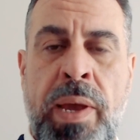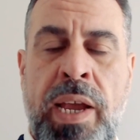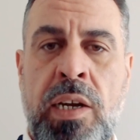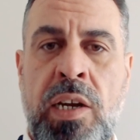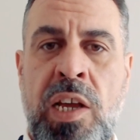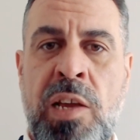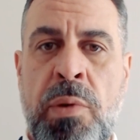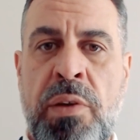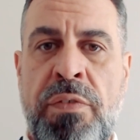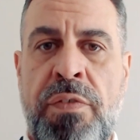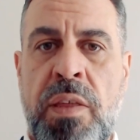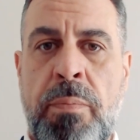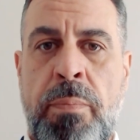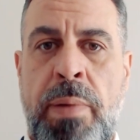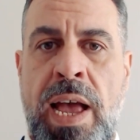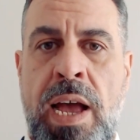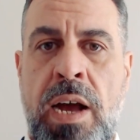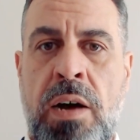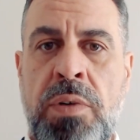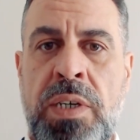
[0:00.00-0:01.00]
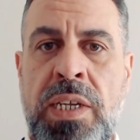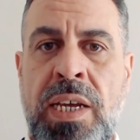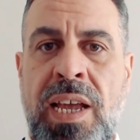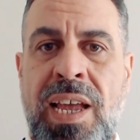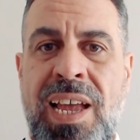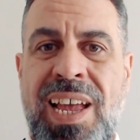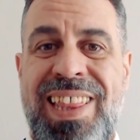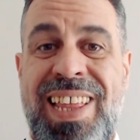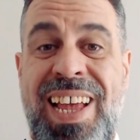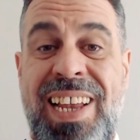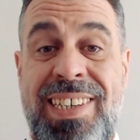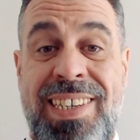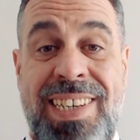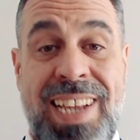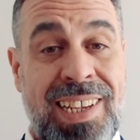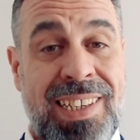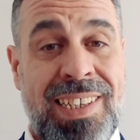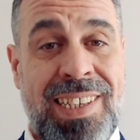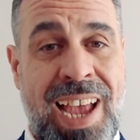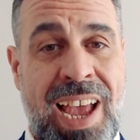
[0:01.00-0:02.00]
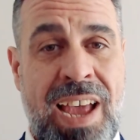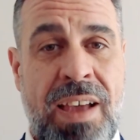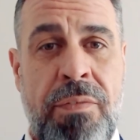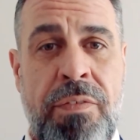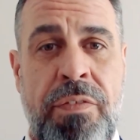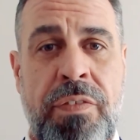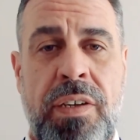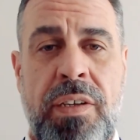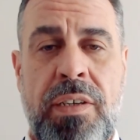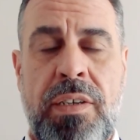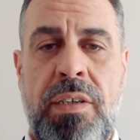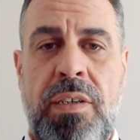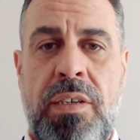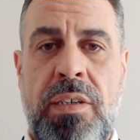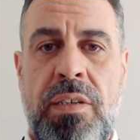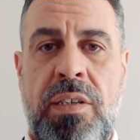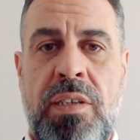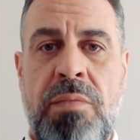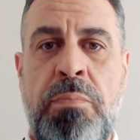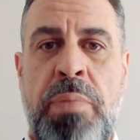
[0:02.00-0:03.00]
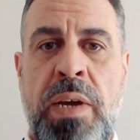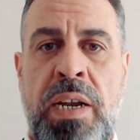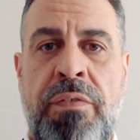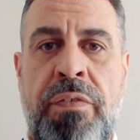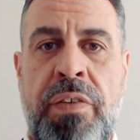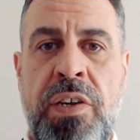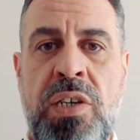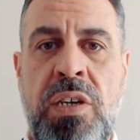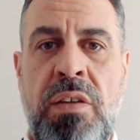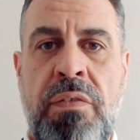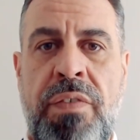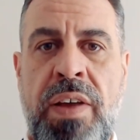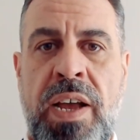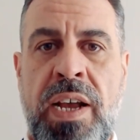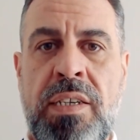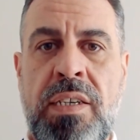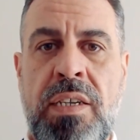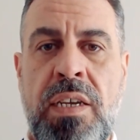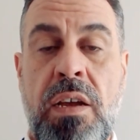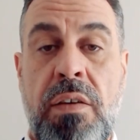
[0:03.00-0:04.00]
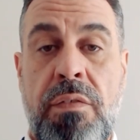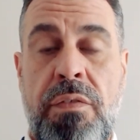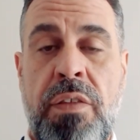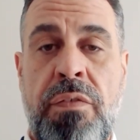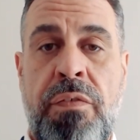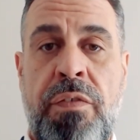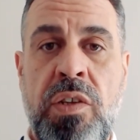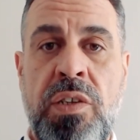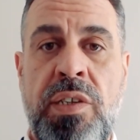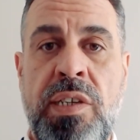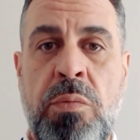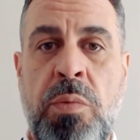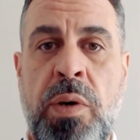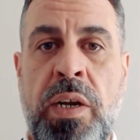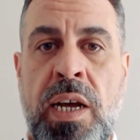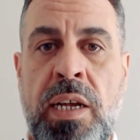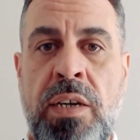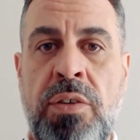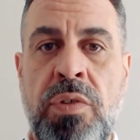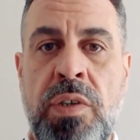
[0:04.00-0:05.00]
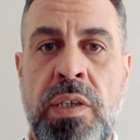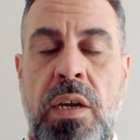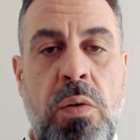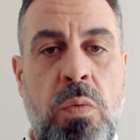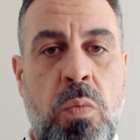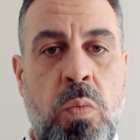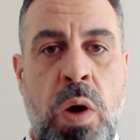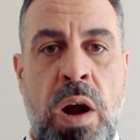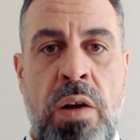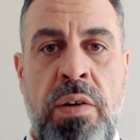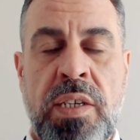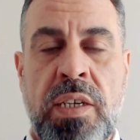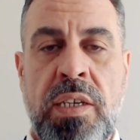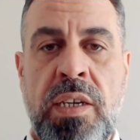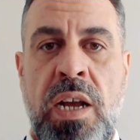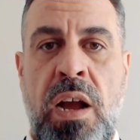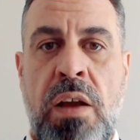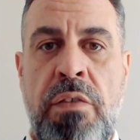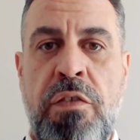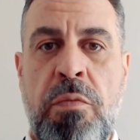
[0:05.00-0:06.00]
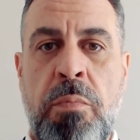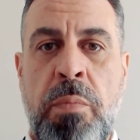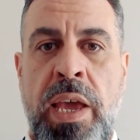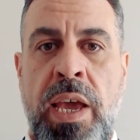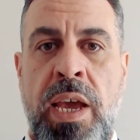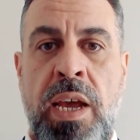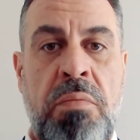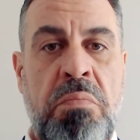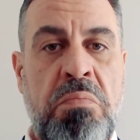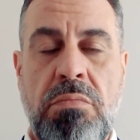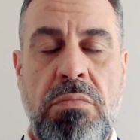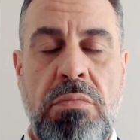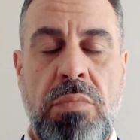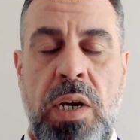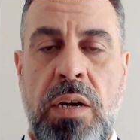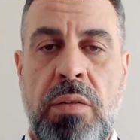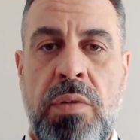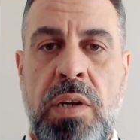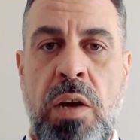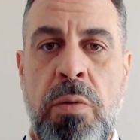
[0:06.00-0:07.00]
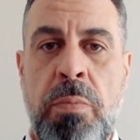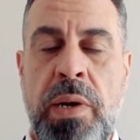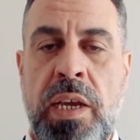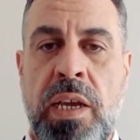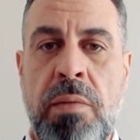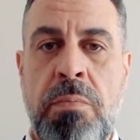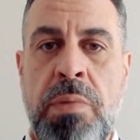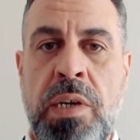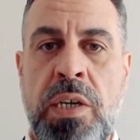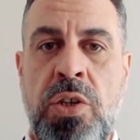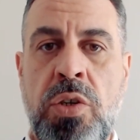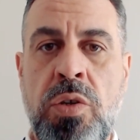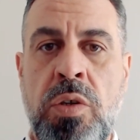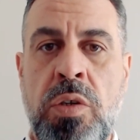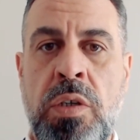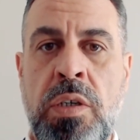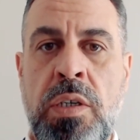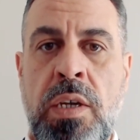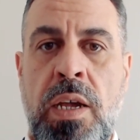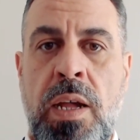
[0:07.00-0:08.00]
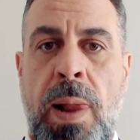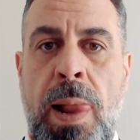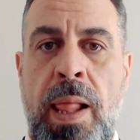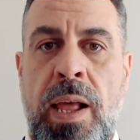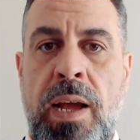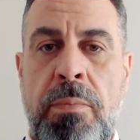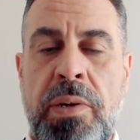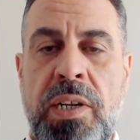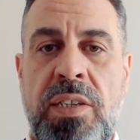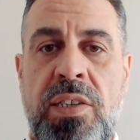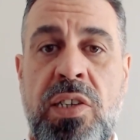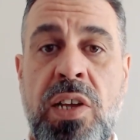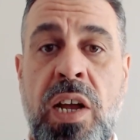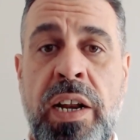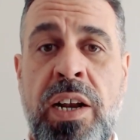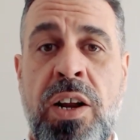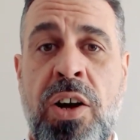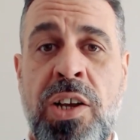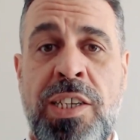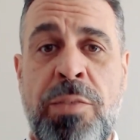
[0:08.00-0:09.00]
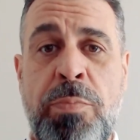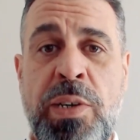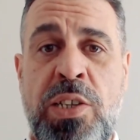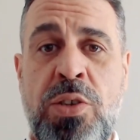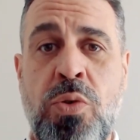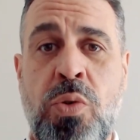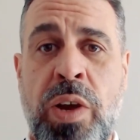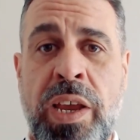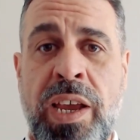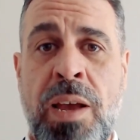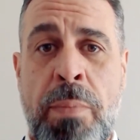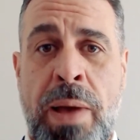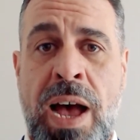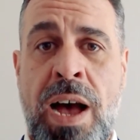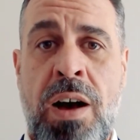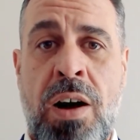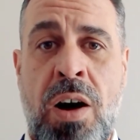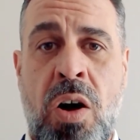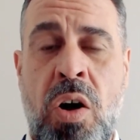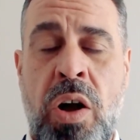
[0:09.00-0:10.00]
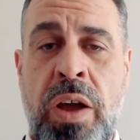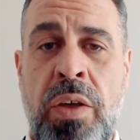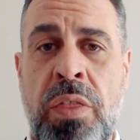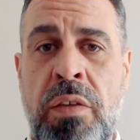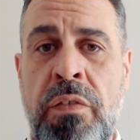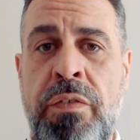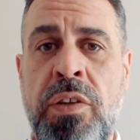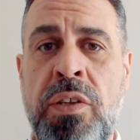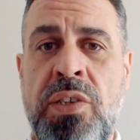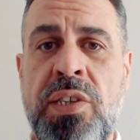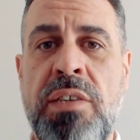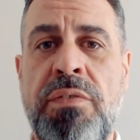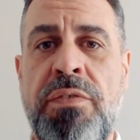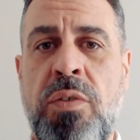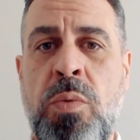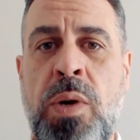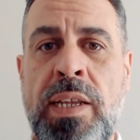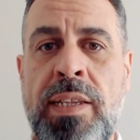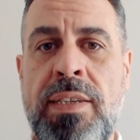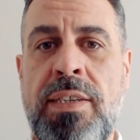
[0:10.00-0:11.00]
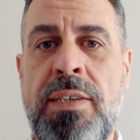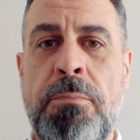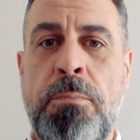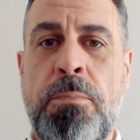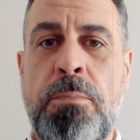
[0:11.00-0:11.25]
gloomy for the pound, that does have some beneficial effects for the FTSE 100. Where it's going to go from here, well, nobody can be sure. But it's certainly nice to be talking about a high on the FTSE for once.